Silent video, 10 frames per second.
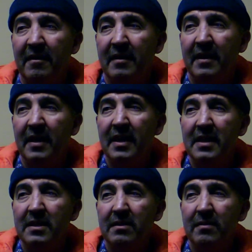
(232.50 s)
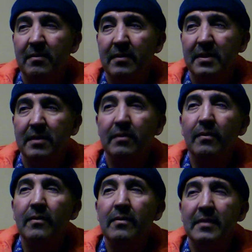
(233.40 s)
these two
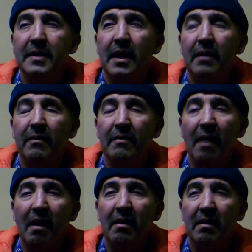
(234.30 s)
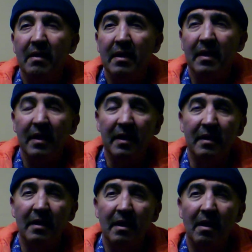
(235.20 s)
schools, they run in
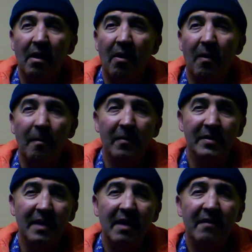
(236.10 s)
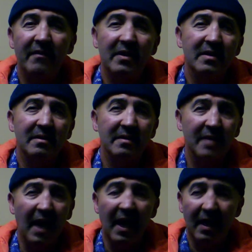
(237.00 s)
almost every
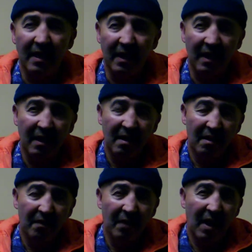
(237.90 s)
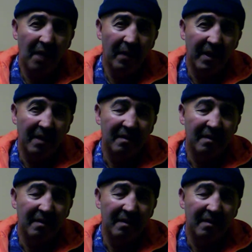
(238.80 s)
society. Well, I wanna